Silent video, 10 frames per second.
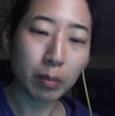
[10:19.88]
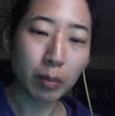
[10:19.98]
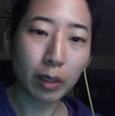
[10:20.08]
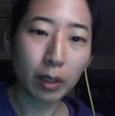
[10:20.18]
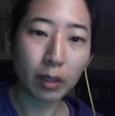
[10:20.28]

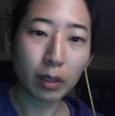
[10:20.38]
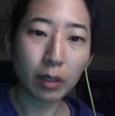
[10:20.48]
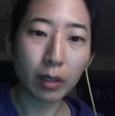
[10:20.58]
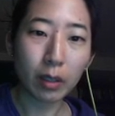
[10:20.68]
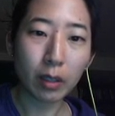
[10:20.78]
But
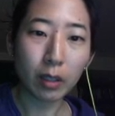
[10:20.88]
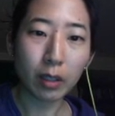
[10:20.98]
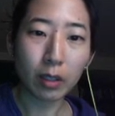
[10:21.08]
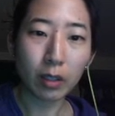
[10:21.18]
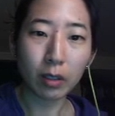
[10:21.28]

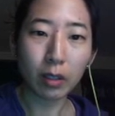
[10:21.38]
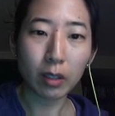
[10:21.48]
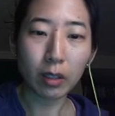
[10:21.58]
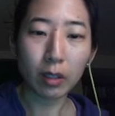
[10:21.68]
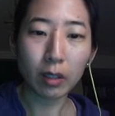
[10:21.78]
so
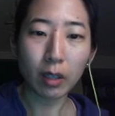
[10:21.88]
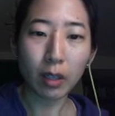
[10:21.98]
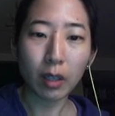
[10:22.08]
this